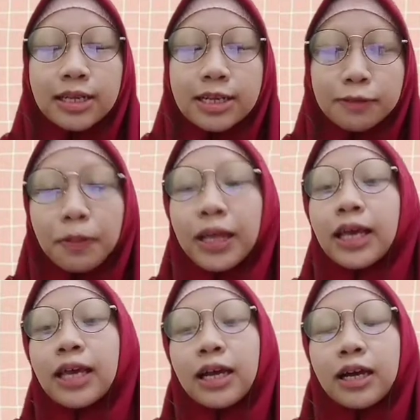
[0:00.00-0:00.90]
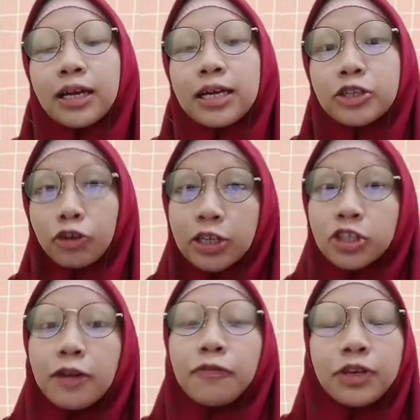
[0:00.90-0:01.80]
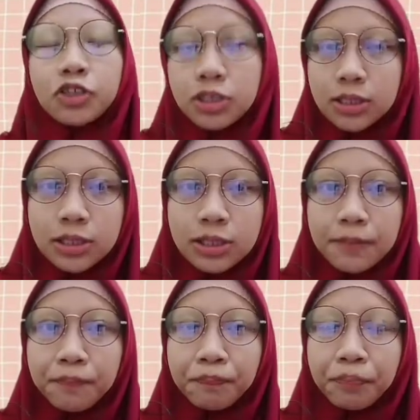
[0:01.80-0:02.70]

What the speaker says: display interactional functions.